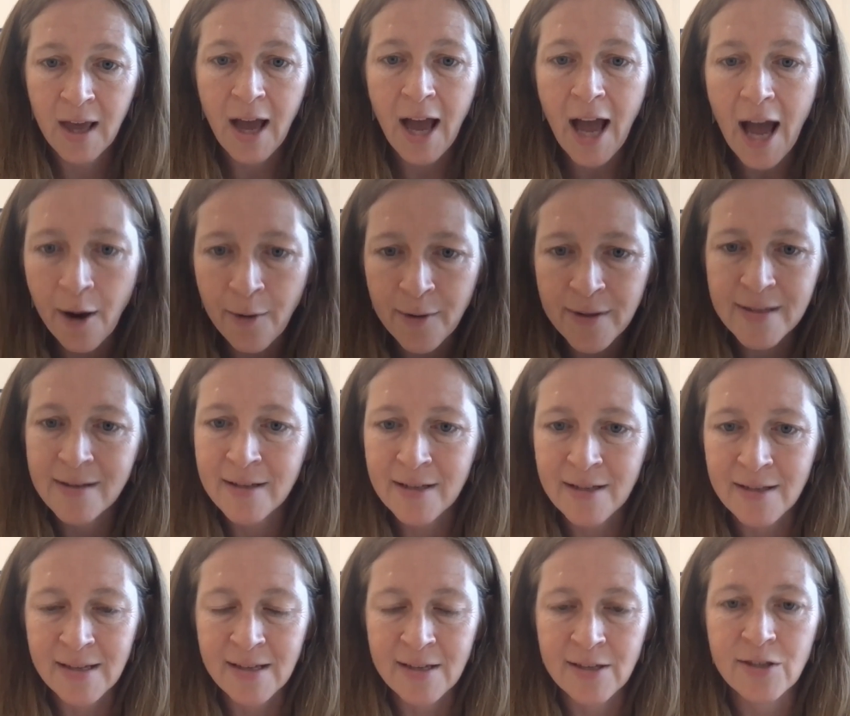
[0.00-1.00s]
how is a
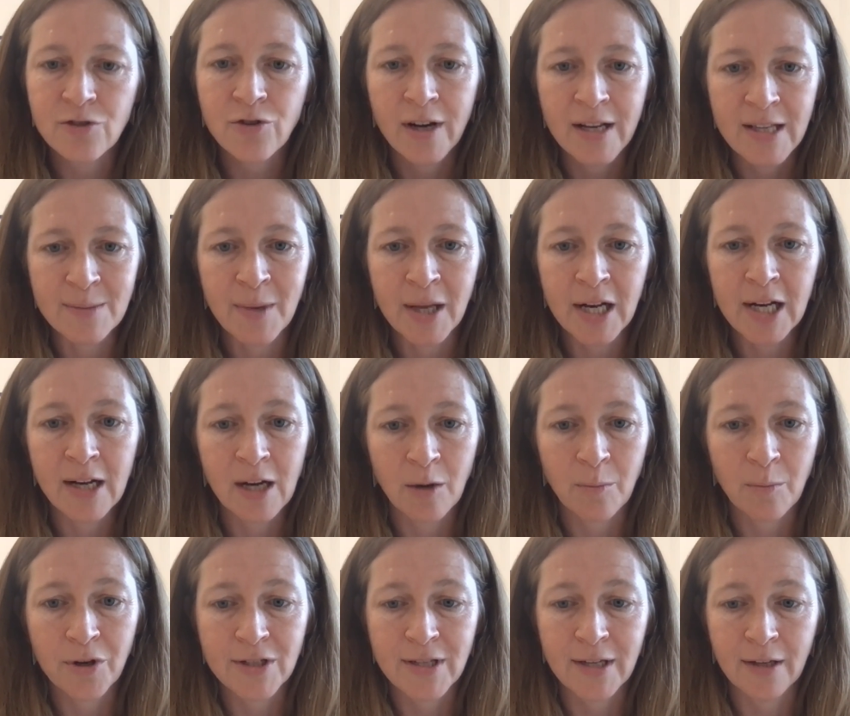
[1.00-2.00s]
disease transmitted in
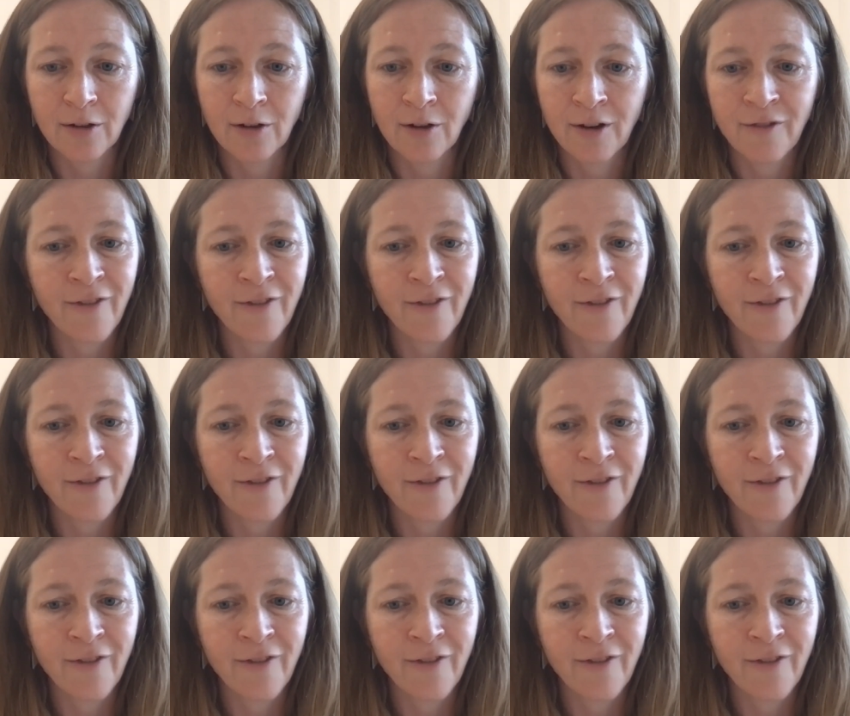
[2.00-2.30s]
a particular